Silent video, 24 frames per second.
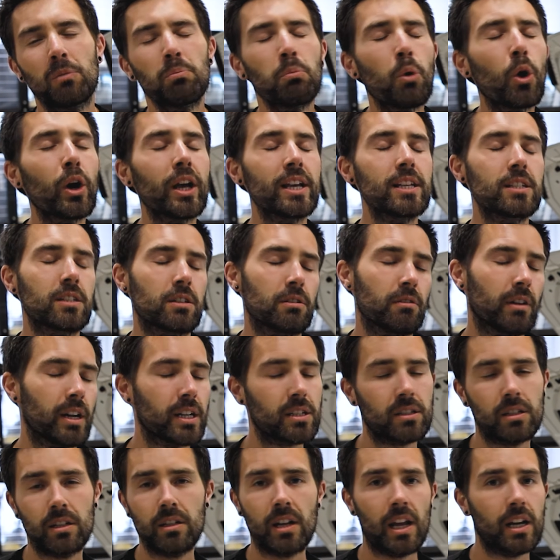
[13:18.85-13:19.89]
More Easter
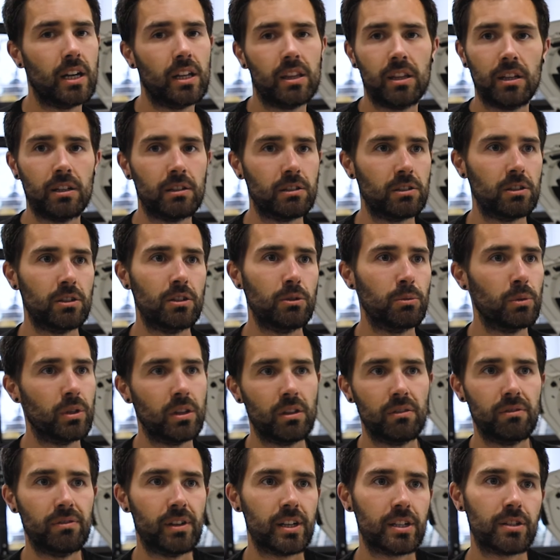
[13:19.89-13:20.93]
eggs than anything to do with
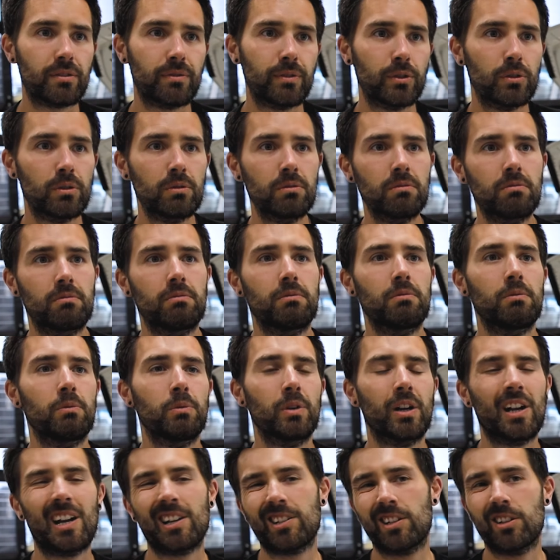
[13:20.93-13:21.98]
the flex fuel.
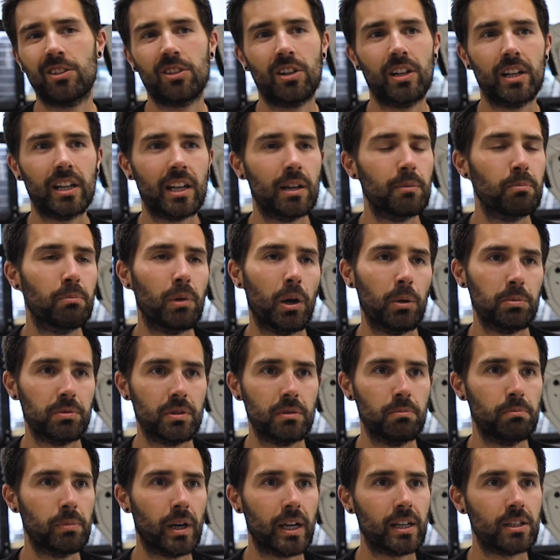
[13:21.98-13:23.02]
We're actually trying to get pops
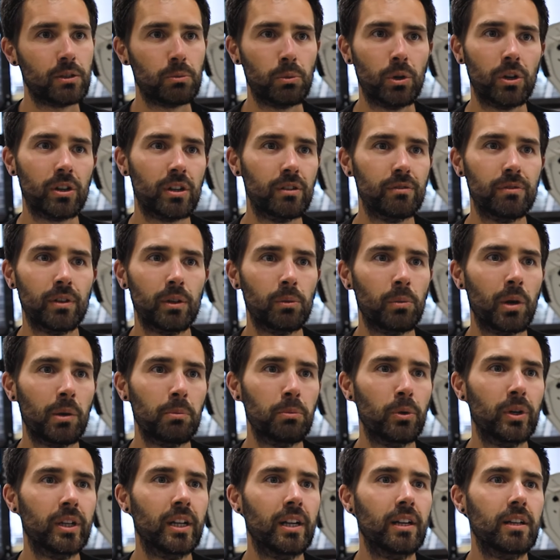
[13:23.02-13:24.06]
and bangs working for the
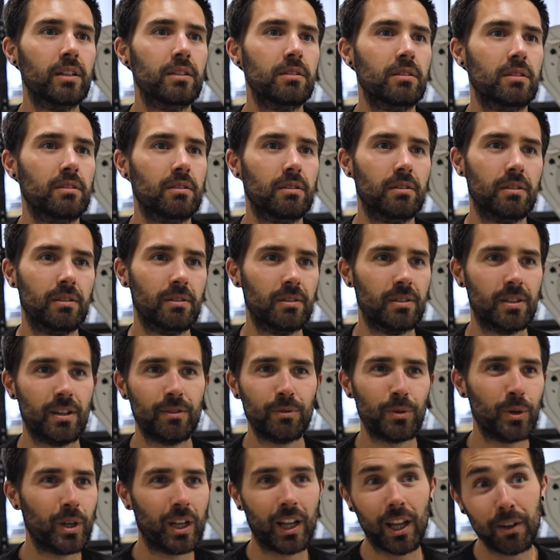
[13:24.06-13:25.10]
1.8s because
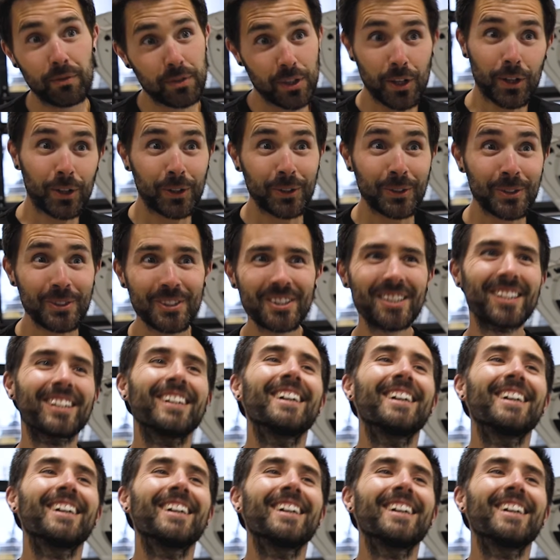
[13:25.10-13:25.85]
everyone loves those.